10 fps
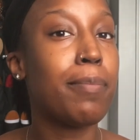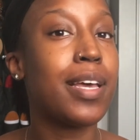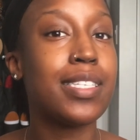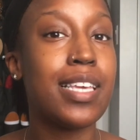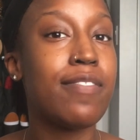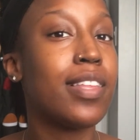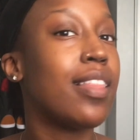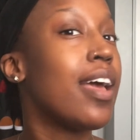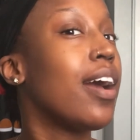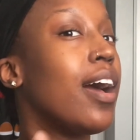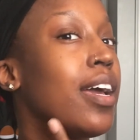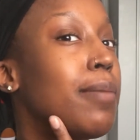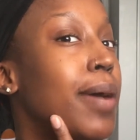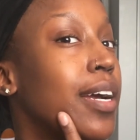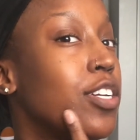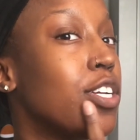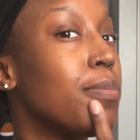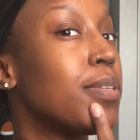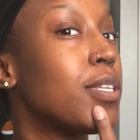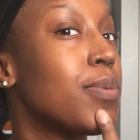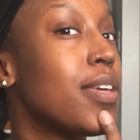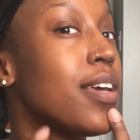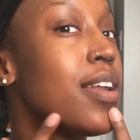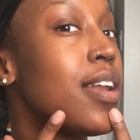because even like I ate a bag of chips this weekend